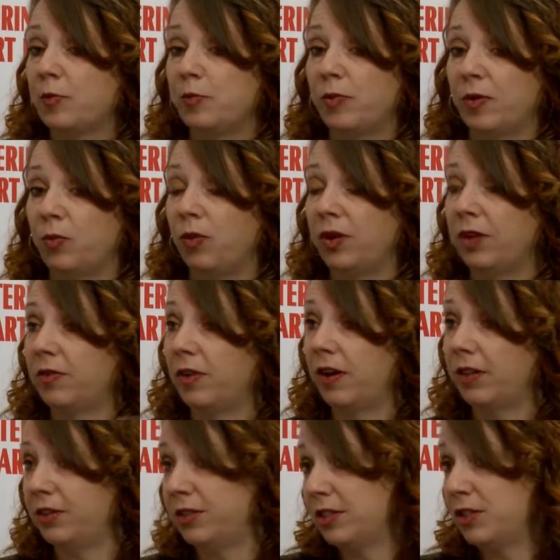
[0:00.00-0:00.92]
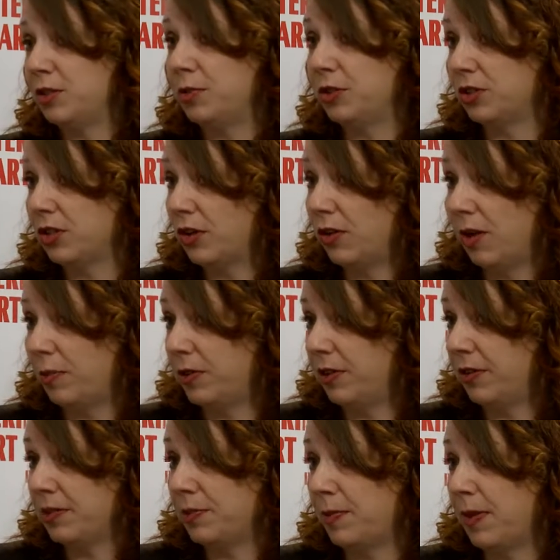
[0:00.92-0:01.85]
But one of our other distribution
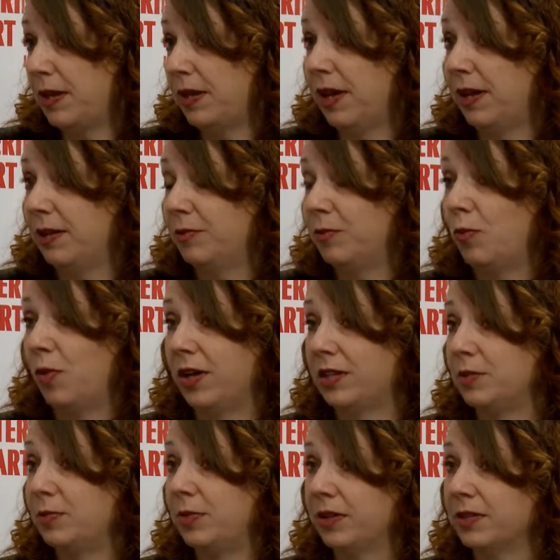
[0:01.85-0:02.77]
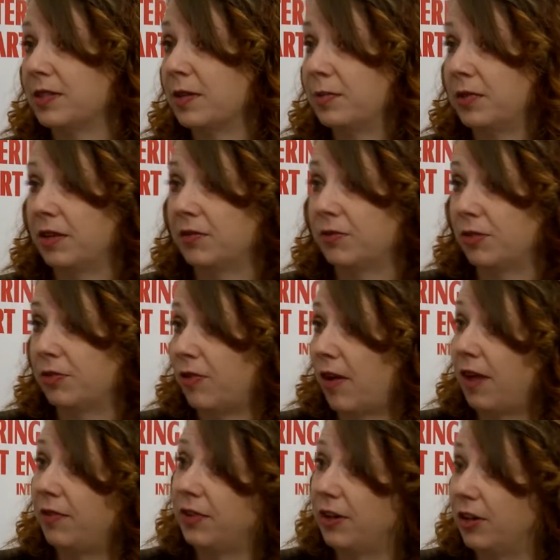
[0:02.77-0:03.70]
cooperatives might not want to build something for
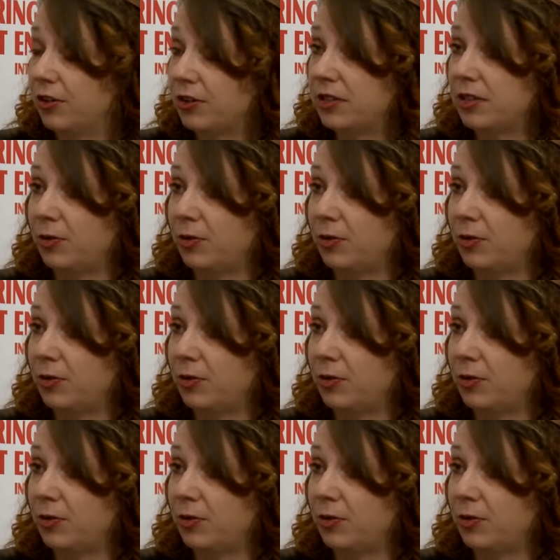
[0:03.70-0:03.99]
5 years.